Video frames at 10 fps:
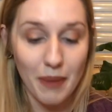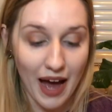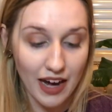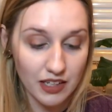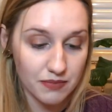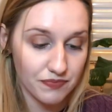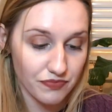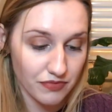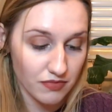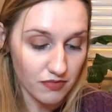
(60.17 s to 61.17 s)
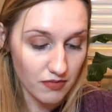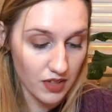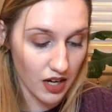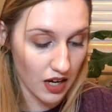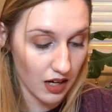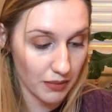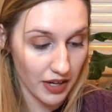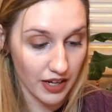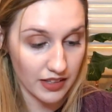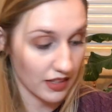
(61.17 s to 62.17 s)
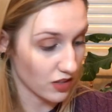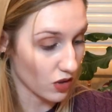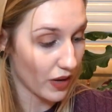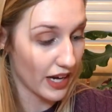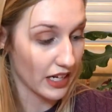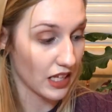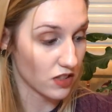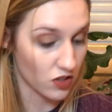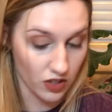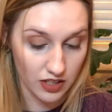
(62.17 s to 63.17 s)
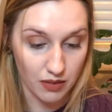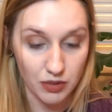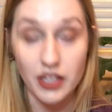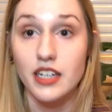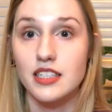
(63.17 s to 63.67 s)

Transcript: the back. Um, and let's go ahead and get started. I'm really